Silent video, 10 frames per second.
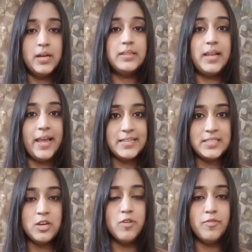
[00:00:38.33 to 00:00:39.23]
The
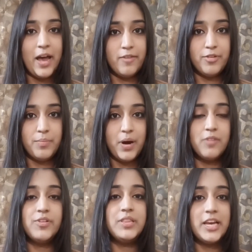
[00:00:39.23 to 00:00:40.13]
legacy of
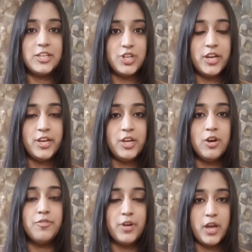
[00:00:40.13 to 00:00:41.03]
IFMR with the agility
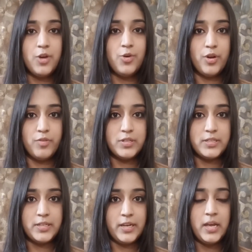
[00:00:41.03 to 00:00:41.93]
of Krea
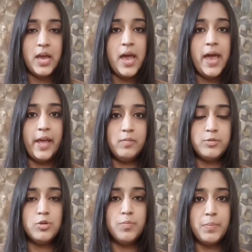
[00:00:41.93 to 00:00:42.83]
University helps
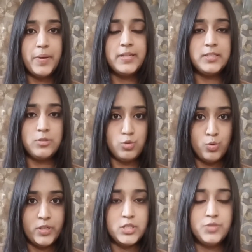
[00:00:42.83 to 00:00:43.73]
to prepare
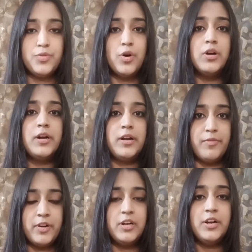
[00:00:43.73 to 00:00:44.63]
students for
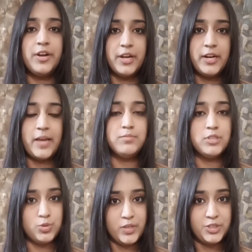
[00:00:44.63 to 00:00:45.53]
difficult real-time
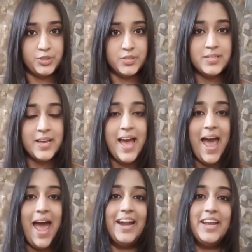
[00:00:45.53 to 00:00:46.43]
situations
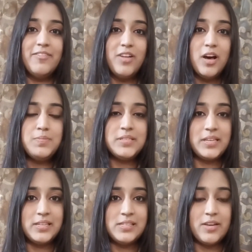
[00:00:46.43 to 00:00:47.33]
and develop
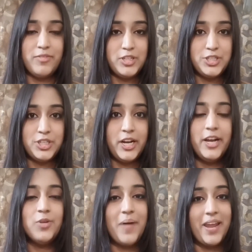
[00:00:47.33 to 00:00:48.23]
skills efficiently
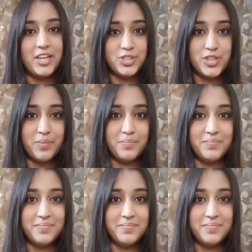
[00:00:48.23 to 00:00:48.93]
to manage them.